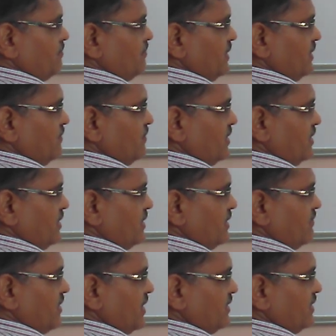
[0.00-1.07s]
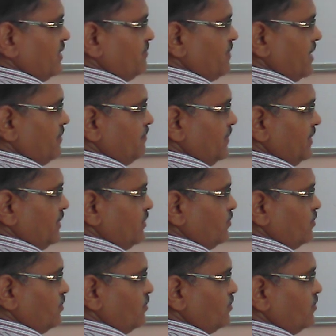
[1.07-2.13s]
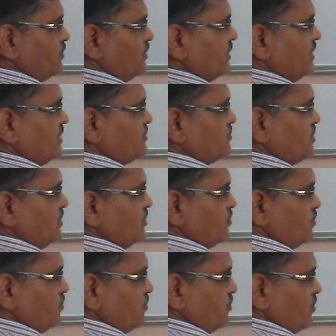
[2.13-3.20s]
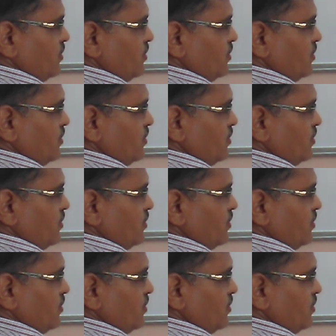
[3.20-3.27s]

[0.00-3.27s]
P1 divided by P2 is equal to